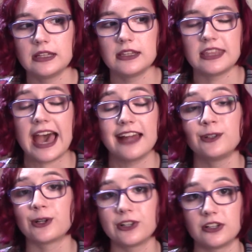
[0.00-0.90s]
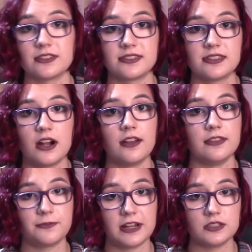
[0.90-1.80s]
that girls are in the
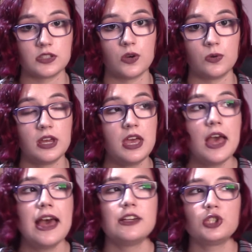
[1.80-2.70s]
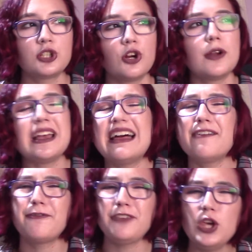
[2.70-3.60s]
friend zone. Sure, a
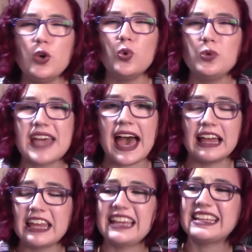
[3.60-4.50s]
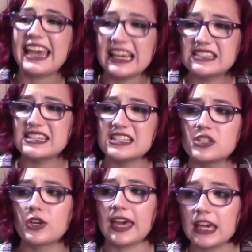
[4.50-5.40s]
few like cases
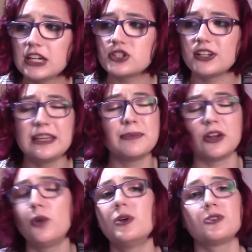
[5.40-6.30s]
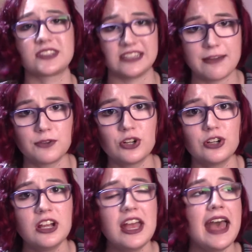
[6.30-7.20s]
occasionally, but almost
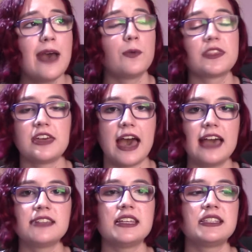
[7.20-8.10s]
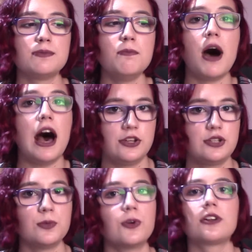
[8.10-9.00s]
never. With guys, it's much
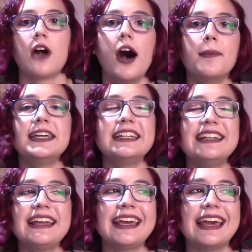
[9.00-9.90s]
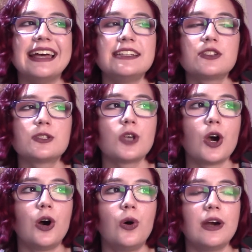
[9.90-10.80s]
more common, and
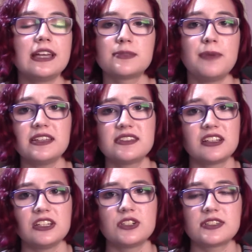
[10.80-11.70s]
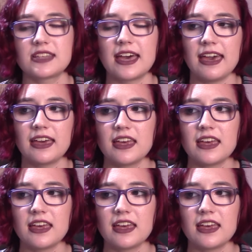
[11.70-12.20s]
so it's basically just like